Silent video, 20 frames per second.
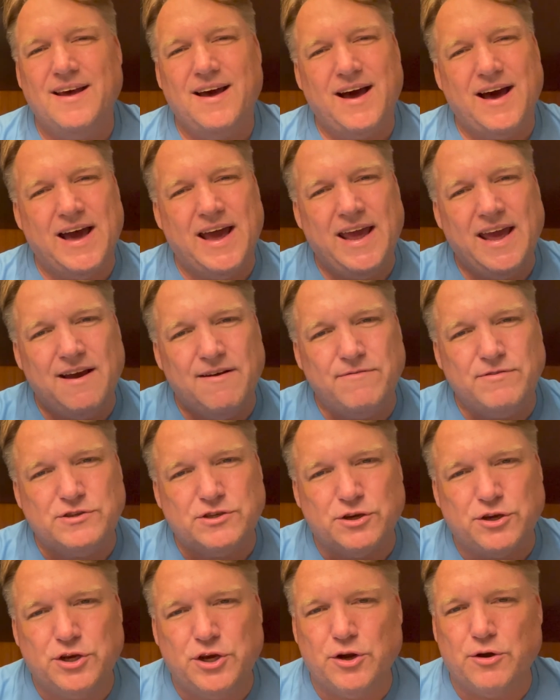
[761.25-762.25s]
I have
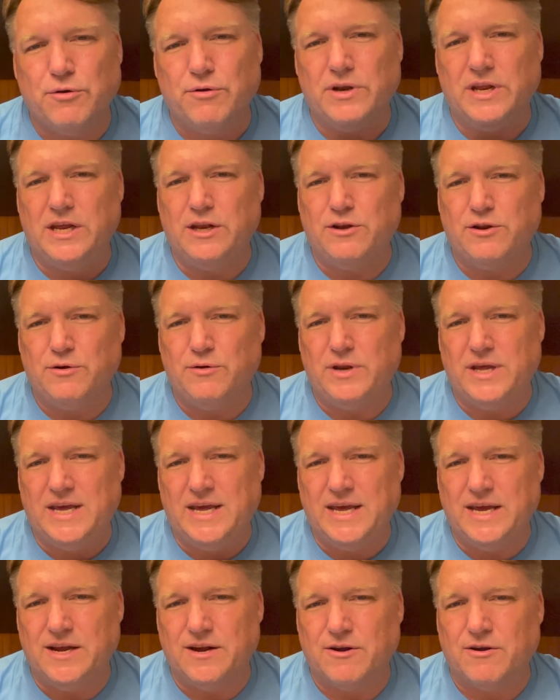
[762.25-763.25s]
security duty
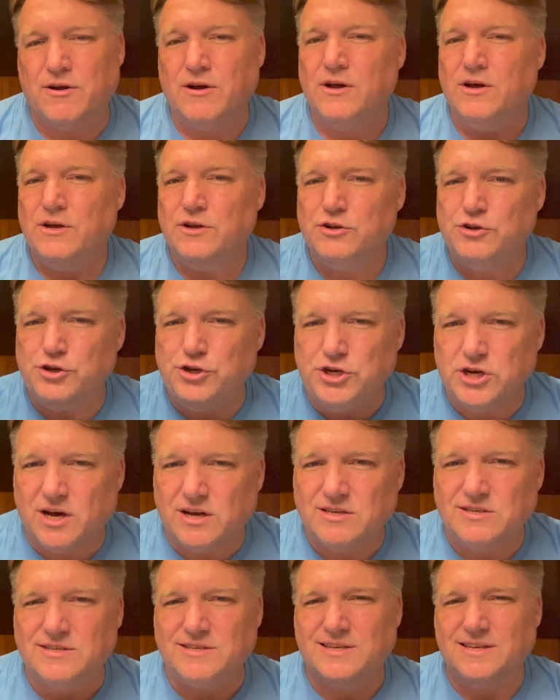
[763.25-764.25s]
here
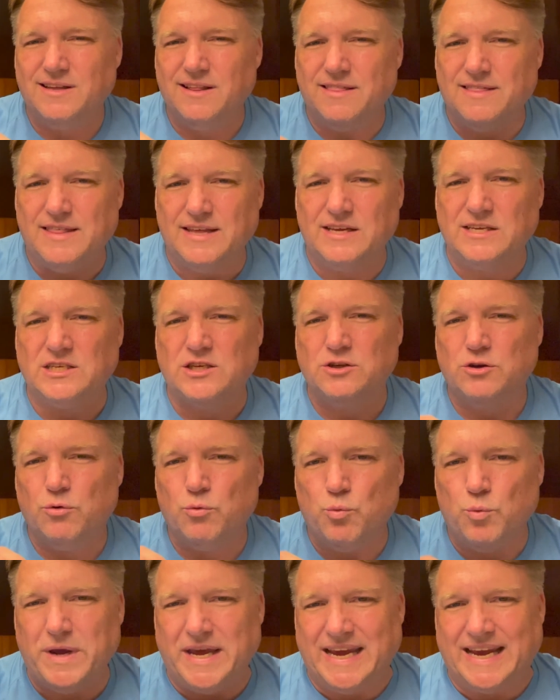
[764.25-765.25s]
just this
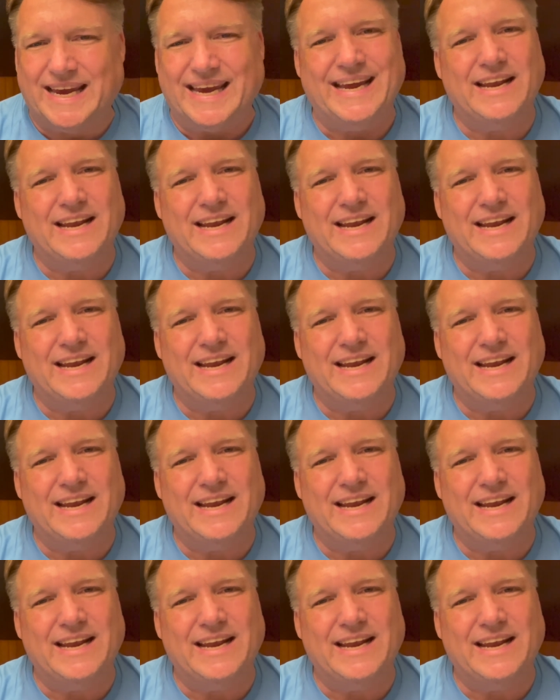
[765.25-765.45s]
week.